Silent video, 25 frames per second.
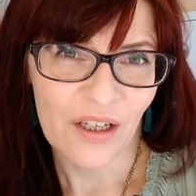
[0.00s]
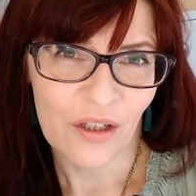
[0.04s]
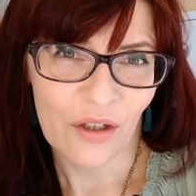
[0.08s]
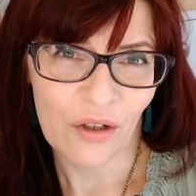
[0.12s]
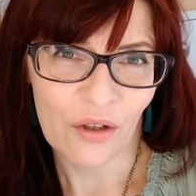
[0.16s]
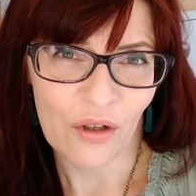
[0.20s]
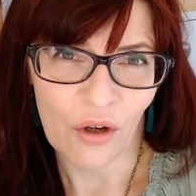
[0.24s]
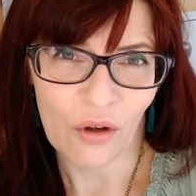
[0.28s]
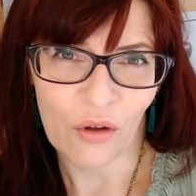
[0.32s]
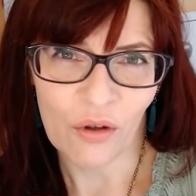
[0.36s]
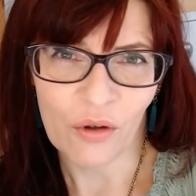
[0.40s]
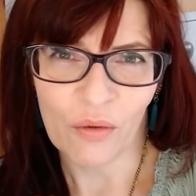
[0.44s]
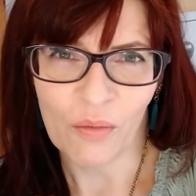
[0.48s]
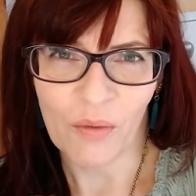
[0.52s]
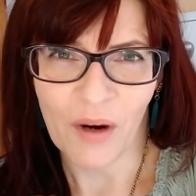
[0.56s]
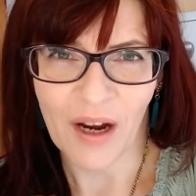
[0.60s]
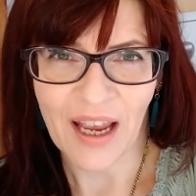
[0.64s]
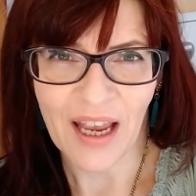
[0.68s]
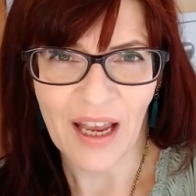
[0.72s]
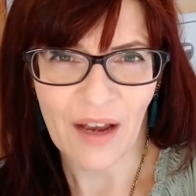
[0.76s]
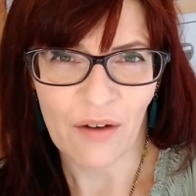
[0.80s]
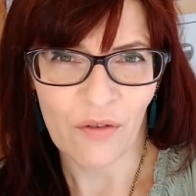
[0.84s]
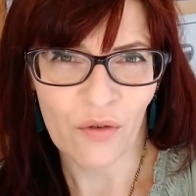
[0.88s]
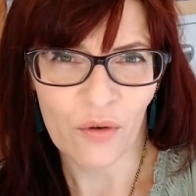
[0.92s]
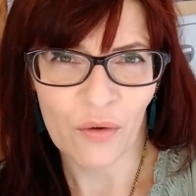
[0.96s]
you
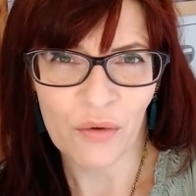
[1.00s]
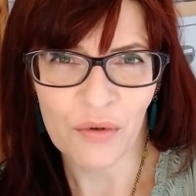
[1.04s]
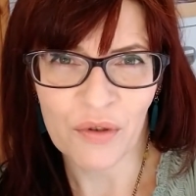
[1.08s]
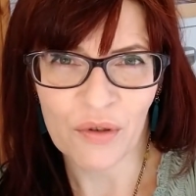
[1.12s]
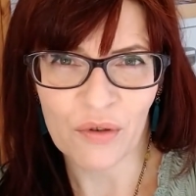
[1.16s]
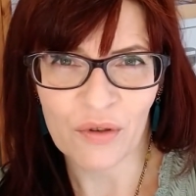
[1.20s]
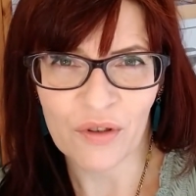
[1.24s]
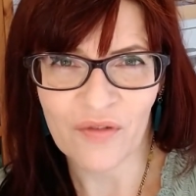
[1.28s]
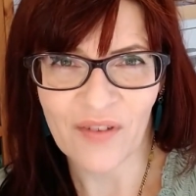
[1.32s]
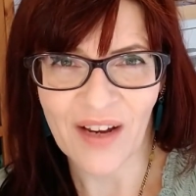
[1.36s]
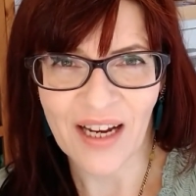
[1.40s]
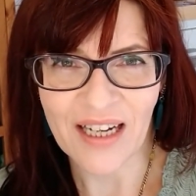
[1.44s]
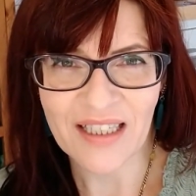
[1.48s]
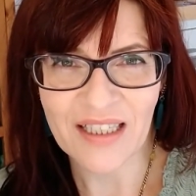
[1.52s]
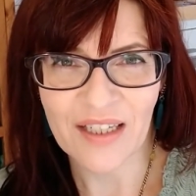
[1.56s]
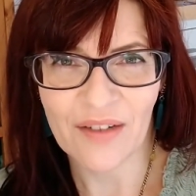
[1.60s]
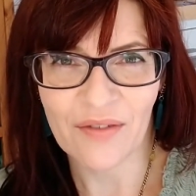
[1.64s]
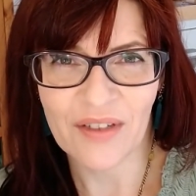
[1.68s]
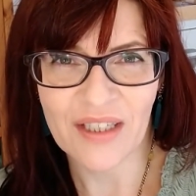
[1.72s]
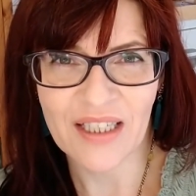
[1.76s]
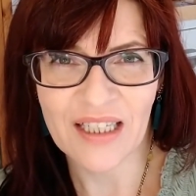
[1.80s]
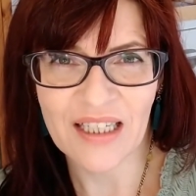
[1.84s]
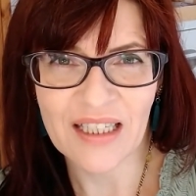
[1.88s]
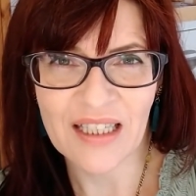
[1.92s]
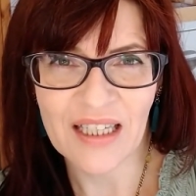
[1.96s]
might have all sorts of
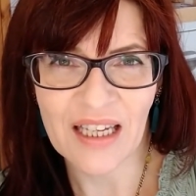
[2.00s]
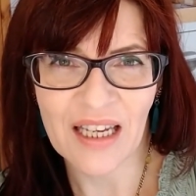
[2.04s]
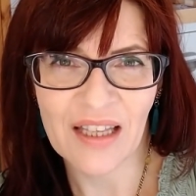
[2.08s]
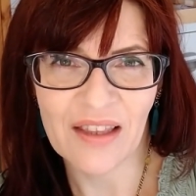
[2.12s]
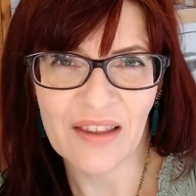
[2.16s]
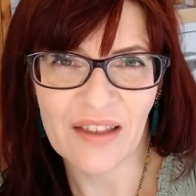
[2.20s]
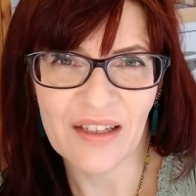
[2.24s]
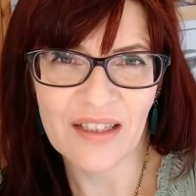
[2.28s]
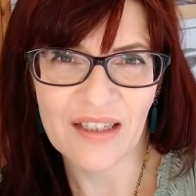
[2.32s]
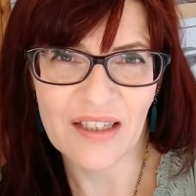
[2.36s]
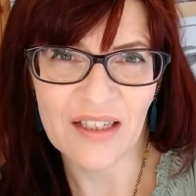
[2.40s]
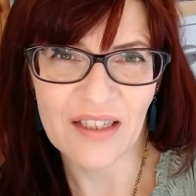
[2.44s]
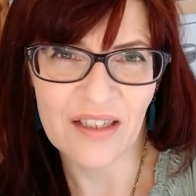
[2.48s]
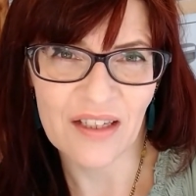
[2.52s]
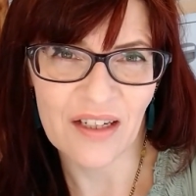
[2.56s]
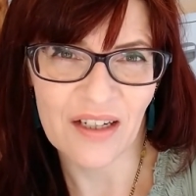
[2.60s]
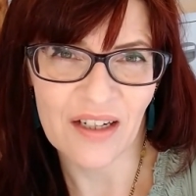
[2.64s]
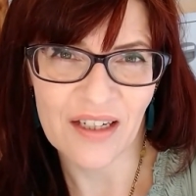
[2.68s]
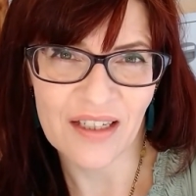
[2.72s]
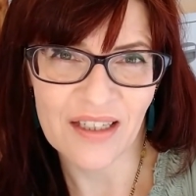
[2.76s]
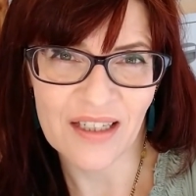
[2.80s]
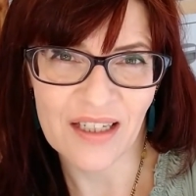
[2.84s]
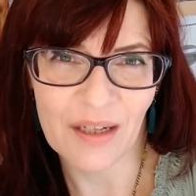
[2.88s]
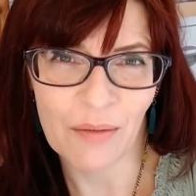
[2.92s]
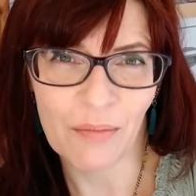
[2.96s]
activities in the
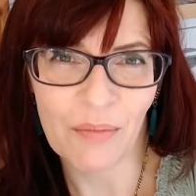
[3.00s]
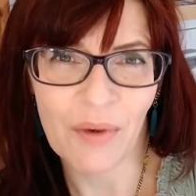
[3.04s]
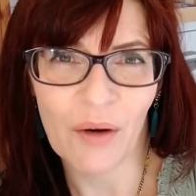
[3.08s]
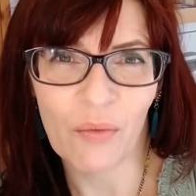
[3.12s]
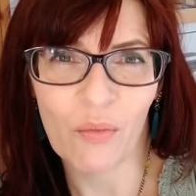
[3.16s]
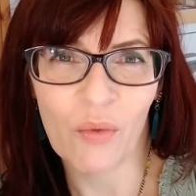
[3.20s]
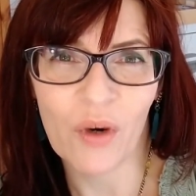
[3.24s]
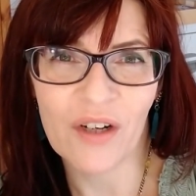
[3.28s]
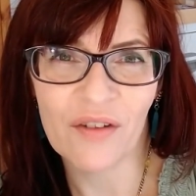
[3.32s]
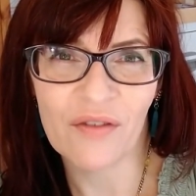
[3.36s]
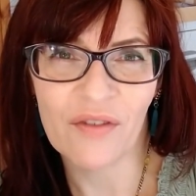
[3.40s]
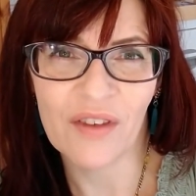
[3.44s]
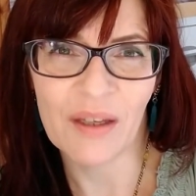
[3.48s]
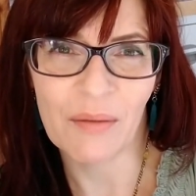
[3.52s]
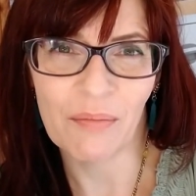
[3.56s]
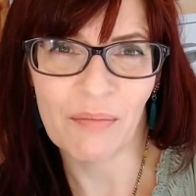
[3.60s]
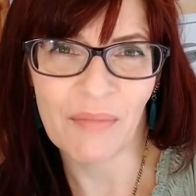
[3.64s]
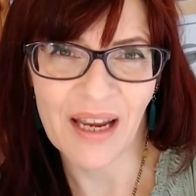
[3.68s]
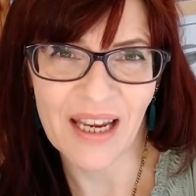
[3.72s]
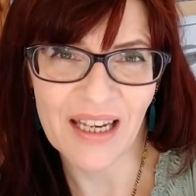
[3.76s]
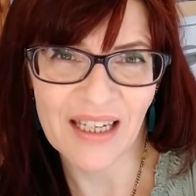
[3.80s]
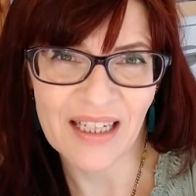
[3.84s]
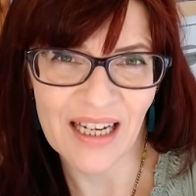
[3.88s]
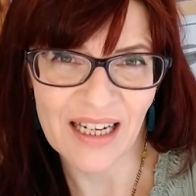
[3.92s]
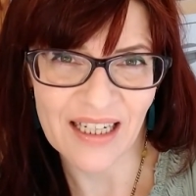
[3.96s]
society, but one of the
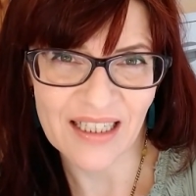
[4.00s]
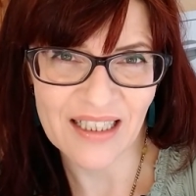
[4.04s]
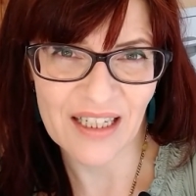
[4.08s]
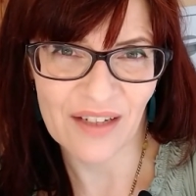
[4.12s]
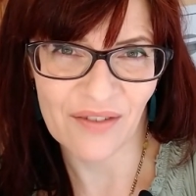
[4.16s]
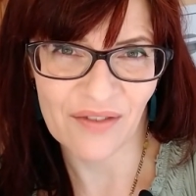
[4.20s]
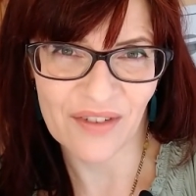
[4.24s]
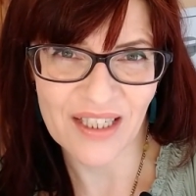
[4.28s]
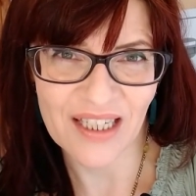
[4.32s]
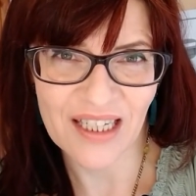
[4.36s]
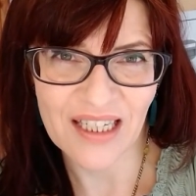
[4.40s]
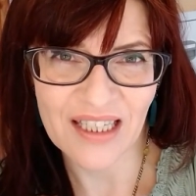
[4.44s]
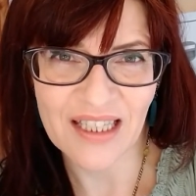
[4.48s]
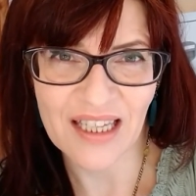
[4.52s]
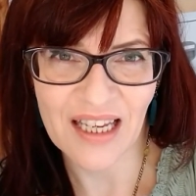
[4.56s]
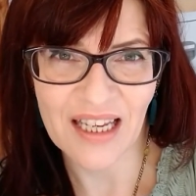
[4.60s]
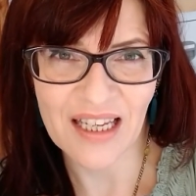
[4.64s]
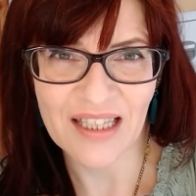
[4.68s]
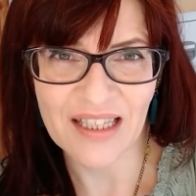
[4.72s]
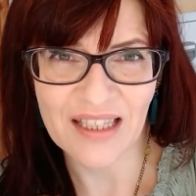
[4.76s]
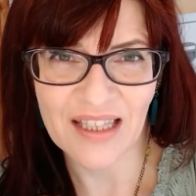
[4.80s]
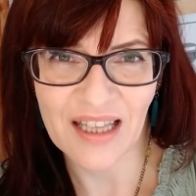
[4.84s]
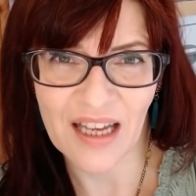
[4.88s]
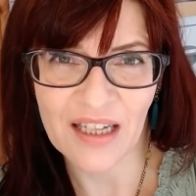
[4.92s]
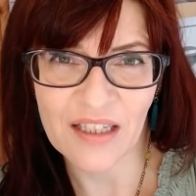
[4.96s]
main activities
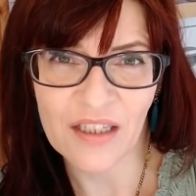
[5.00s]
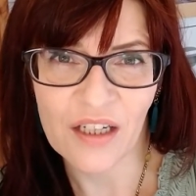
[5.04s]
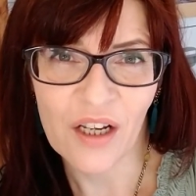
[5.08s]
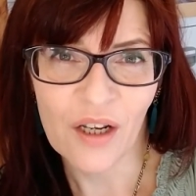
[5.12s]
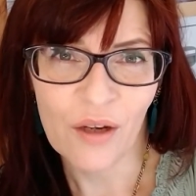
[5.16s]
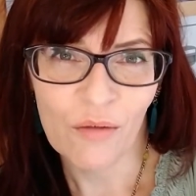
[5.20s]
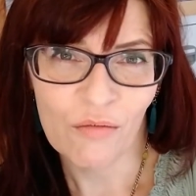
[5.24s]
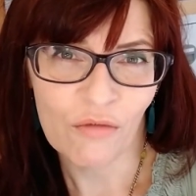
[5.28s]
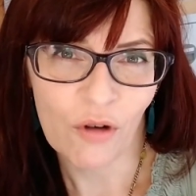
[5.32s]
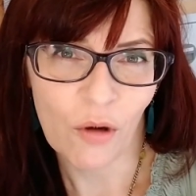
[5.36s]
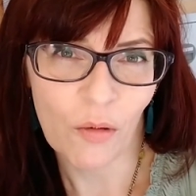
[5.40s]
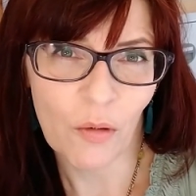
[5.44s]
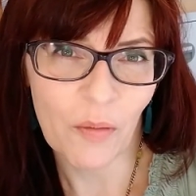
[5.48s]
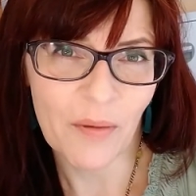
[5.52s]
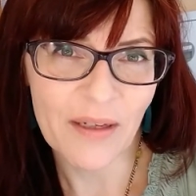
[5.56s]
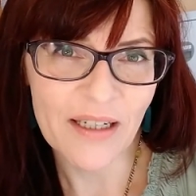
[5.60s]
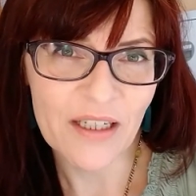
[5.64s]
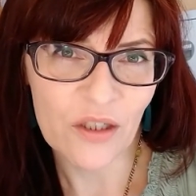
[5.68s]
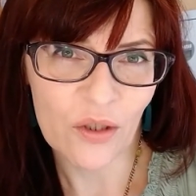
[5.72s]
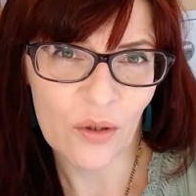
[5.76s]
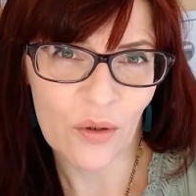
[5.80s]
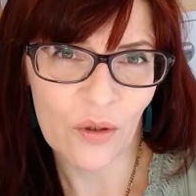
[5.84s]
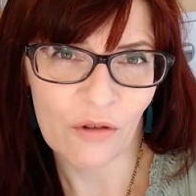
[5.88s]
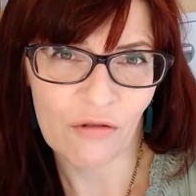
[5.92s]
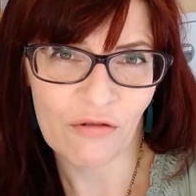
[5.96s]
is that probably
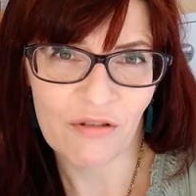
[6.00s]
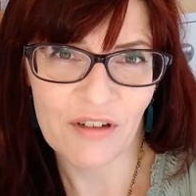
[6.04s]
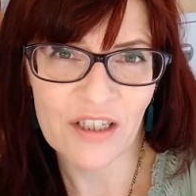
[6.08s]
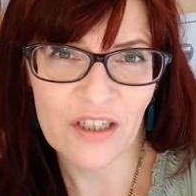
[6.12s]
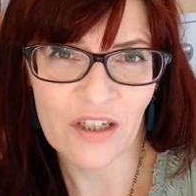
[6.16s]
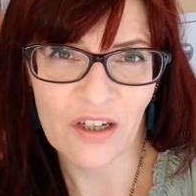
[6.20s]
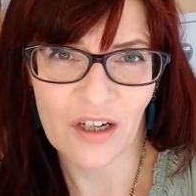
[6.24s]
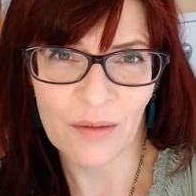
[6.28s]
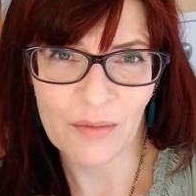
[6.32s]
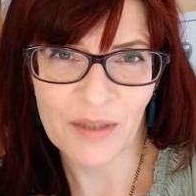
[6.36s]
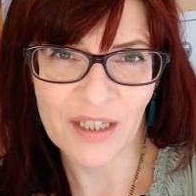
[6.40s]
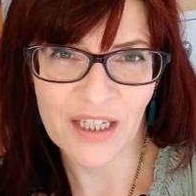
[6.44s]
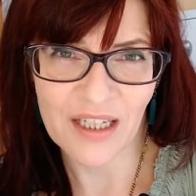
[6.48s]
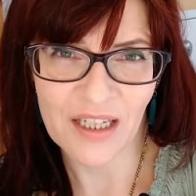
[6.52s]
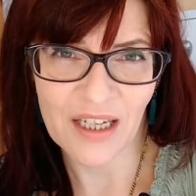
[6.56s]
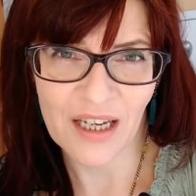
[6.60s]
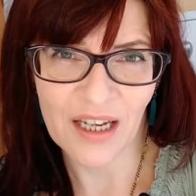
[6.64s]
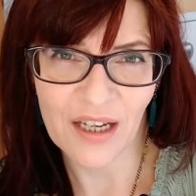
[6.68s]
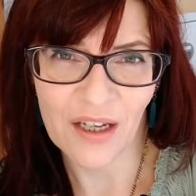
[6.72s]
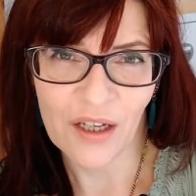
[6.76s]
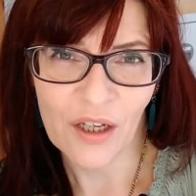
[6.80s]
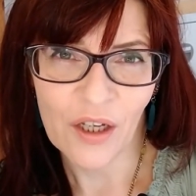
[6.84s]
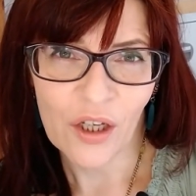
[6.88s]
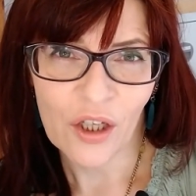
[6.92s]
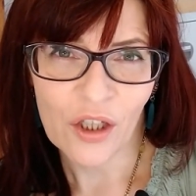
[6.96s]
2 or 3 times a
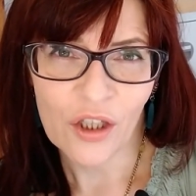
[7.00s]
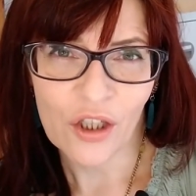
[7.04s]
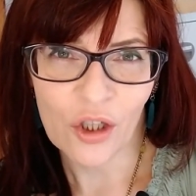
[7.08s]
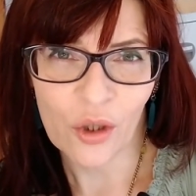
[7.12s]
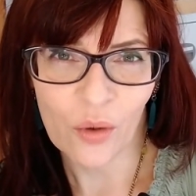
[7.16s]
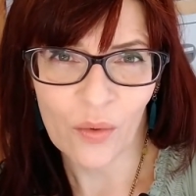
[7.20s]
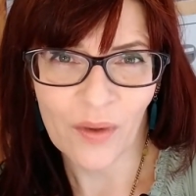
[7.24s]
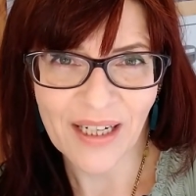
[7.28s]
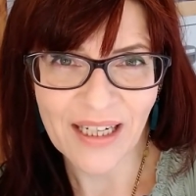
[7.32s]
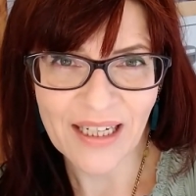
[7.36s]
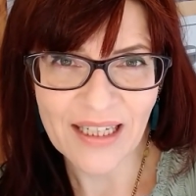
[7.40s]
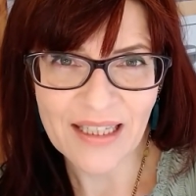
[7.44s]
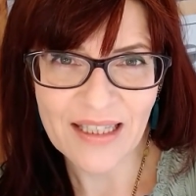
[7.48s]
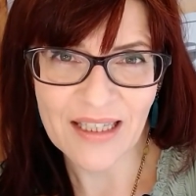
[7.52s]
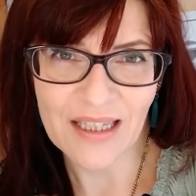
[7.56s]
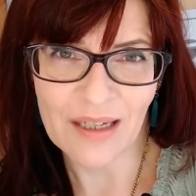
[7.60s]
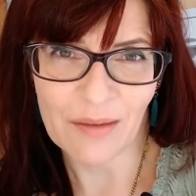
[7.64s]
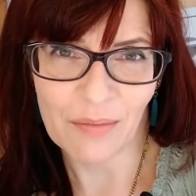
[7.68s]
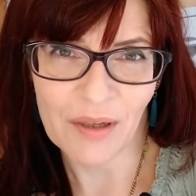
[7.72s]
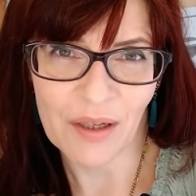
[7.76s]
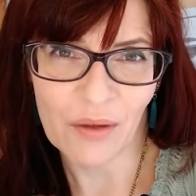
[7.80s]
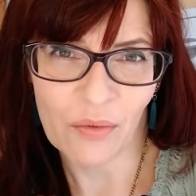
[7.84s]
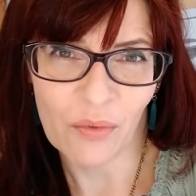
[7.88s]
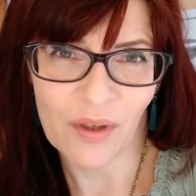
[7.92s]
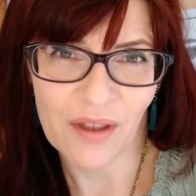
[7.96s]
year you will
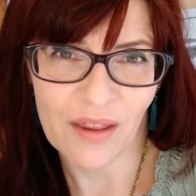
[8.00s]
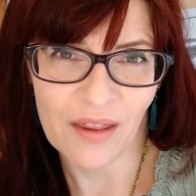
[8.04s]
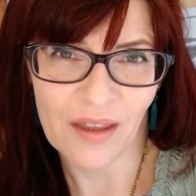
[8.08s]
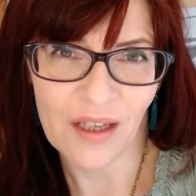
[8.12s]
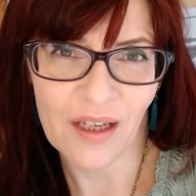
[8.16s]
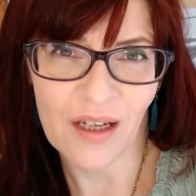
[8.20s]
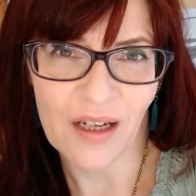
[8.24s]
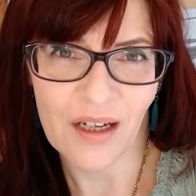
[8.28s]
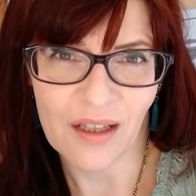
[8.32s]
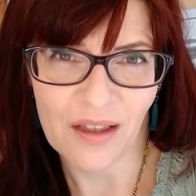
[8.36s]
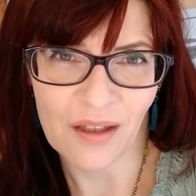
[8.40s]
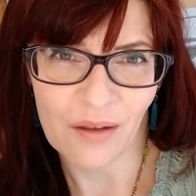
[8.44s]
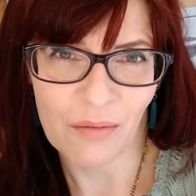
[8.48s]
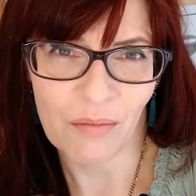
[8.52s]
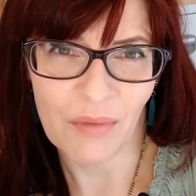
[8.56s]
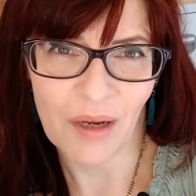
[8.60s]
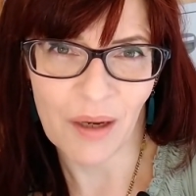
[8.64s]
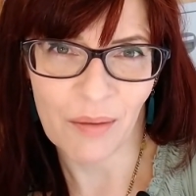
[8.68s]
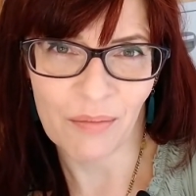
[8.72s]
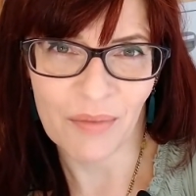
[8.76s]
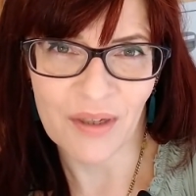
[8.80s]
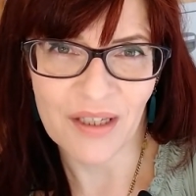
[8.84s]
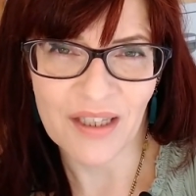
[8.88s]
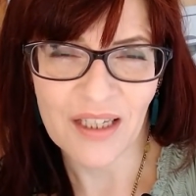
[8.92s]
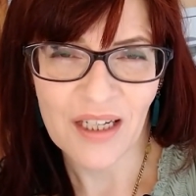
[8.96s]
exhibit with the other
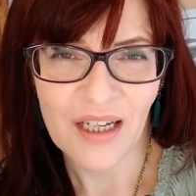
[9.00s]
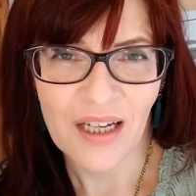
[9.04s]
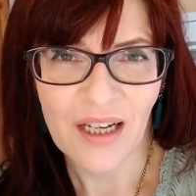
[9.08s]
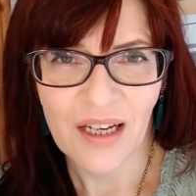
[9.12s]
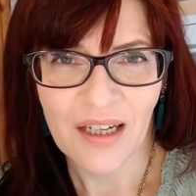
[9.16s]
members.